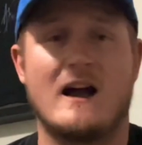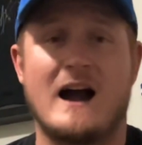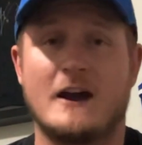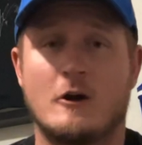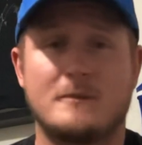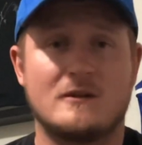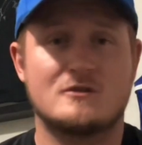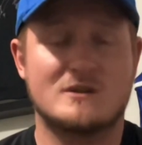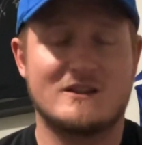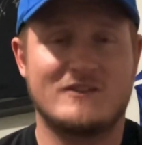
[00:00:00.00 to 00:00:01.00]
I hope you
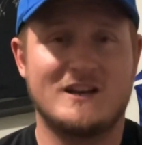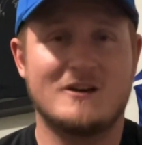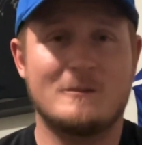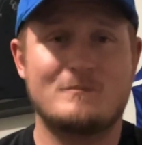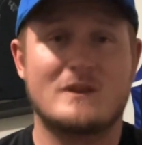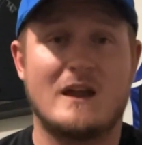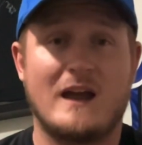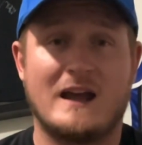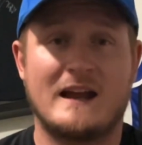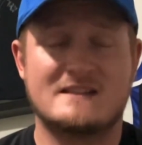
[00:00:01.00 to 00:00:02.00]
enjoyed the video,
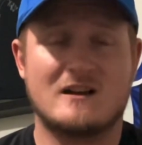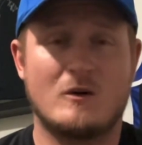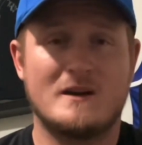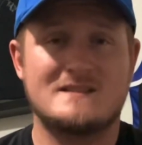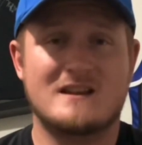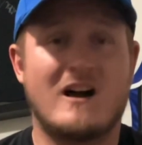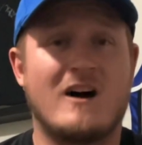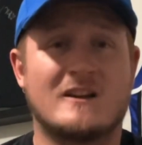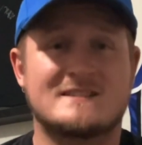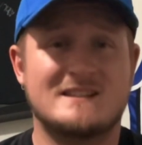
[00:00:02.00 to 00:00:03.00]
and as always,
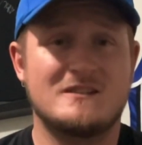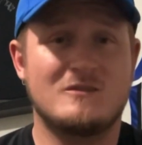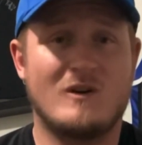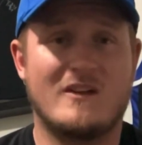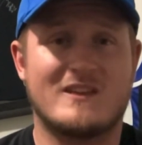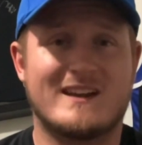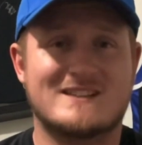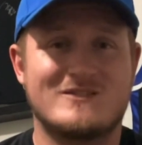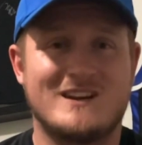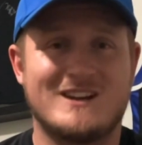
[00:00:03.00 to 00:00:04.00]
I'll see you on the
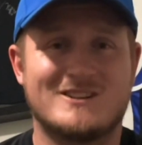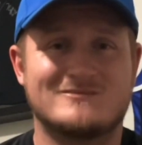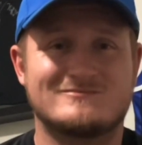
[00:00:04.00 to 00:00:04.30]
next video.